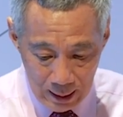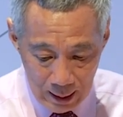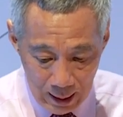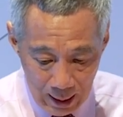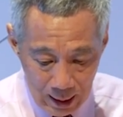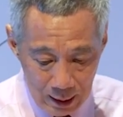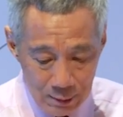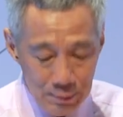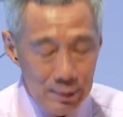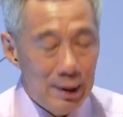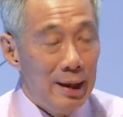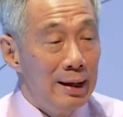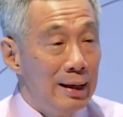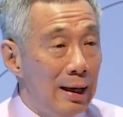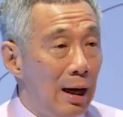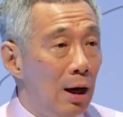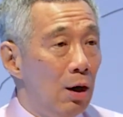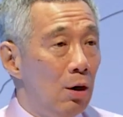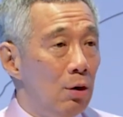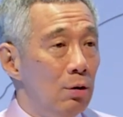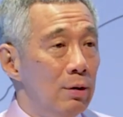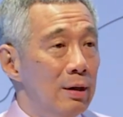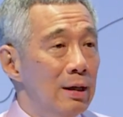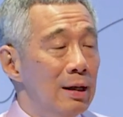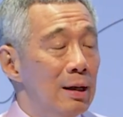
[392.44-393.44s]
And we are
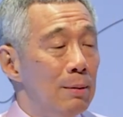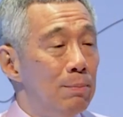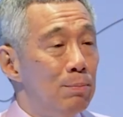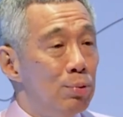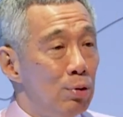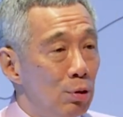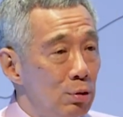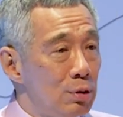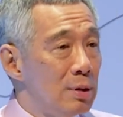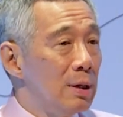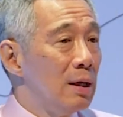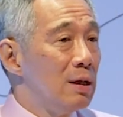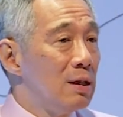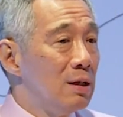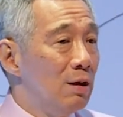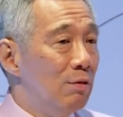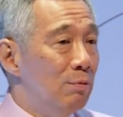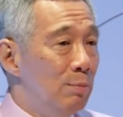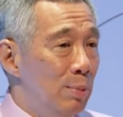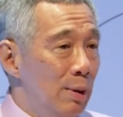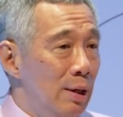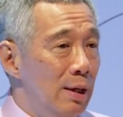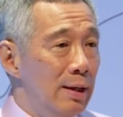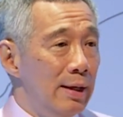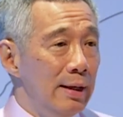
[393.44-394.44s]
now in the process of
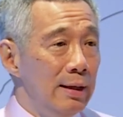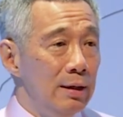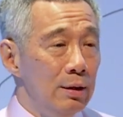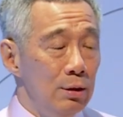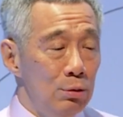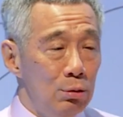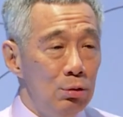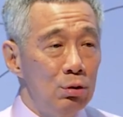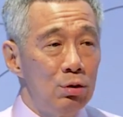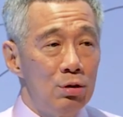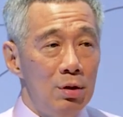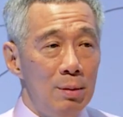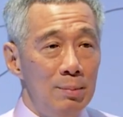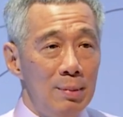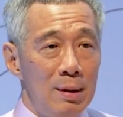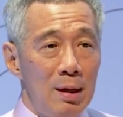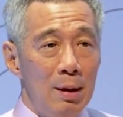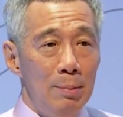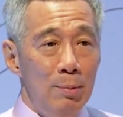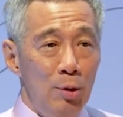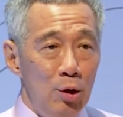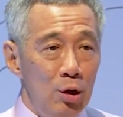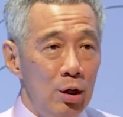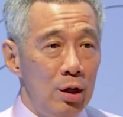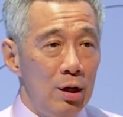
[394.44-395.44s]
building the Outram
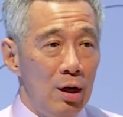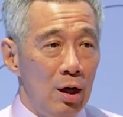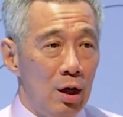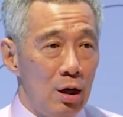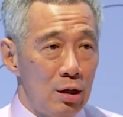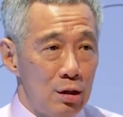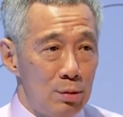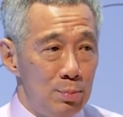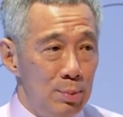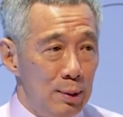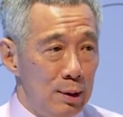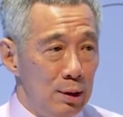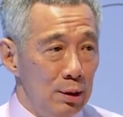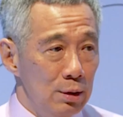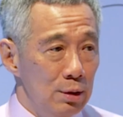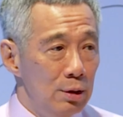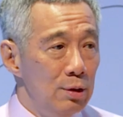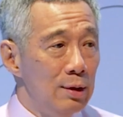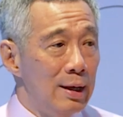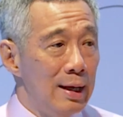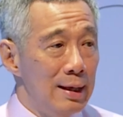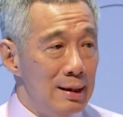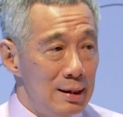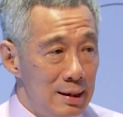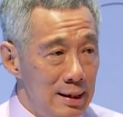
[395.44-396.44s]
Community Hospital. You
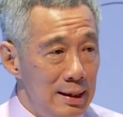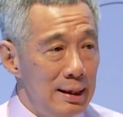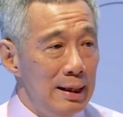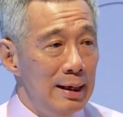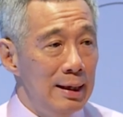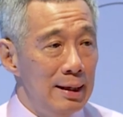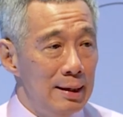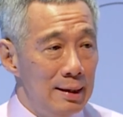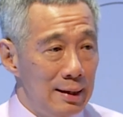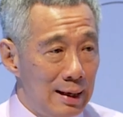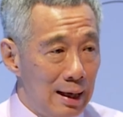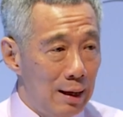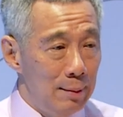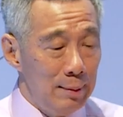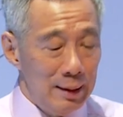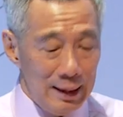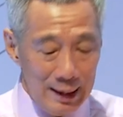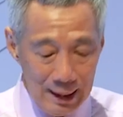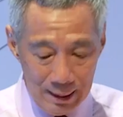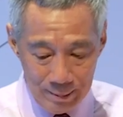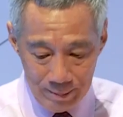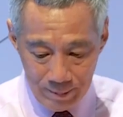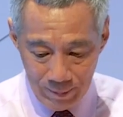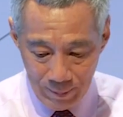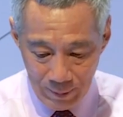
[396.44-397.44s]
can see it coming
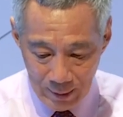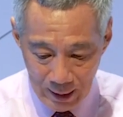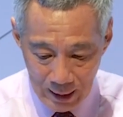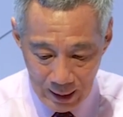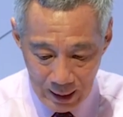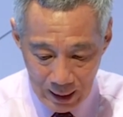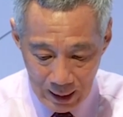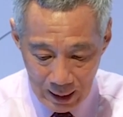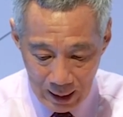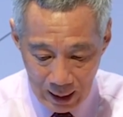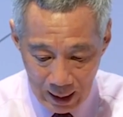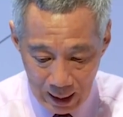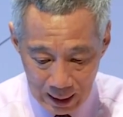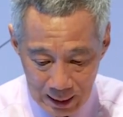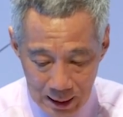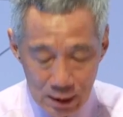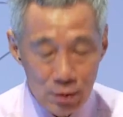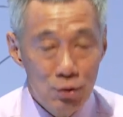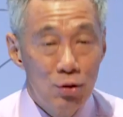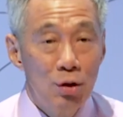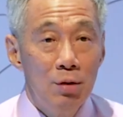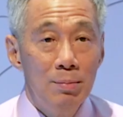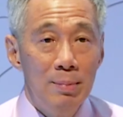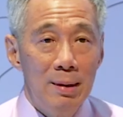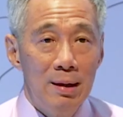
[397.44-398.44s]
up, and it
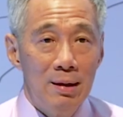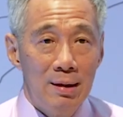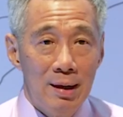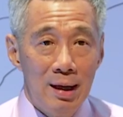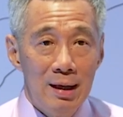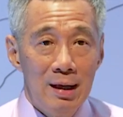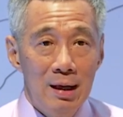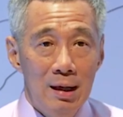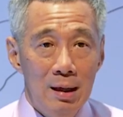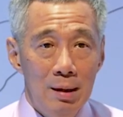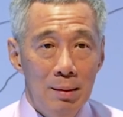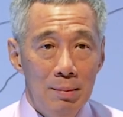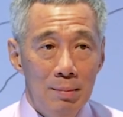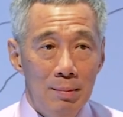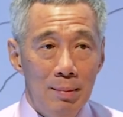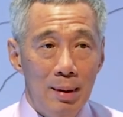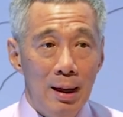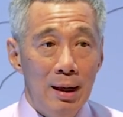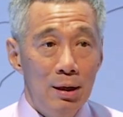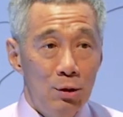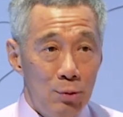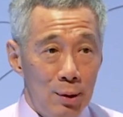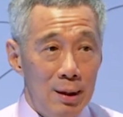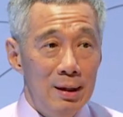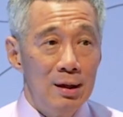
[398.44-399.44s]
should be ready
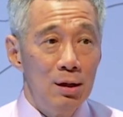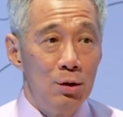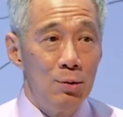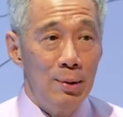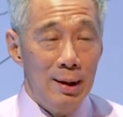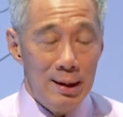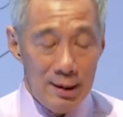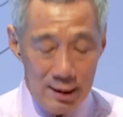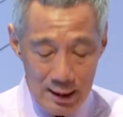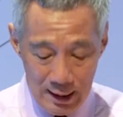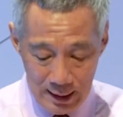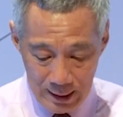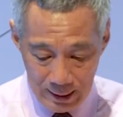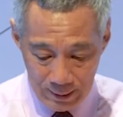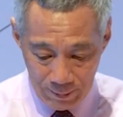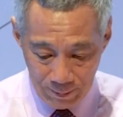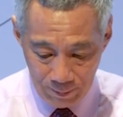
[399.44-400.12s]
by 2020.